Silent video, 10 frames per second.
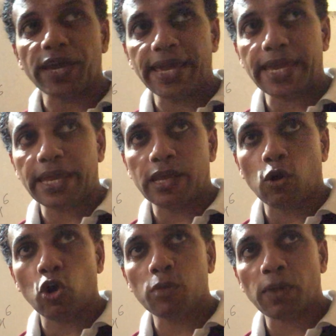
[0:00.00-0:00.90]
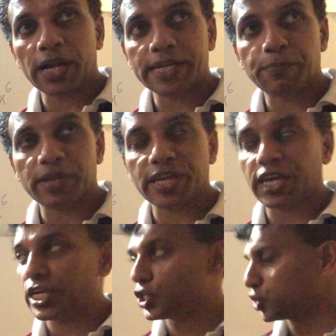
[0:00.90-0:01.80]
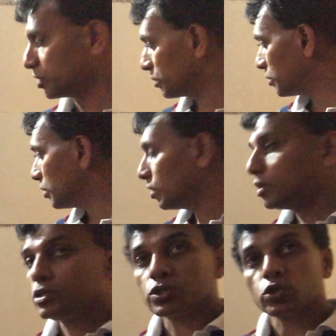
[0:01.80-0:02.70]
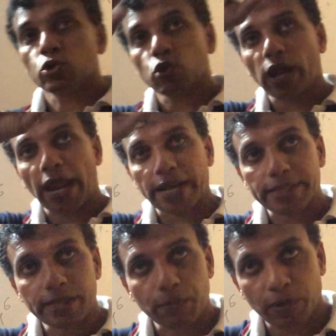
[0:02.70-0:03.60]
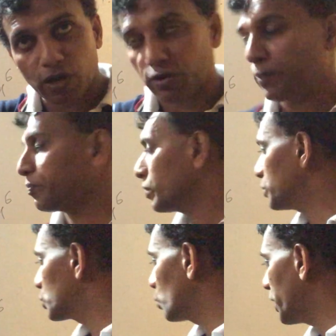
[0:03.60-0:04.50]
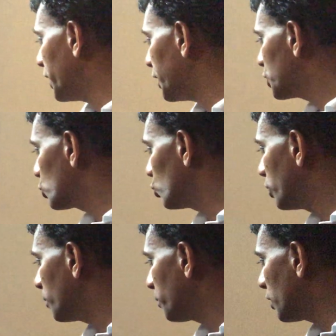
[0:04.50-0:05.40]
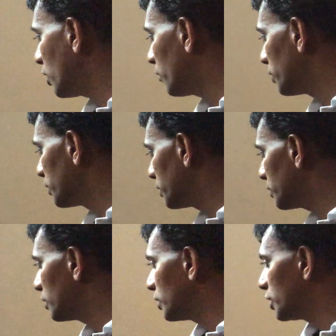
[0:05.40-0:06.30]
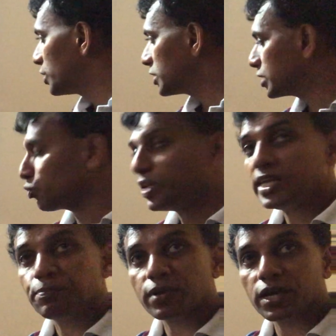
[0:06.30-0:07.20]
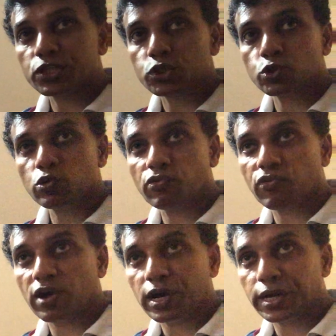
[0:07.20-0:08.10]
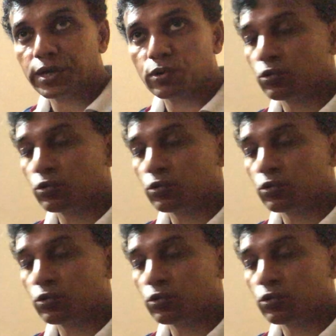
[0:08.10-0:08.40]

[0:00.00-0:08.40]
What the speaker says: A, all multiplication. So at the power. So e to the power 3 plus 2, 5.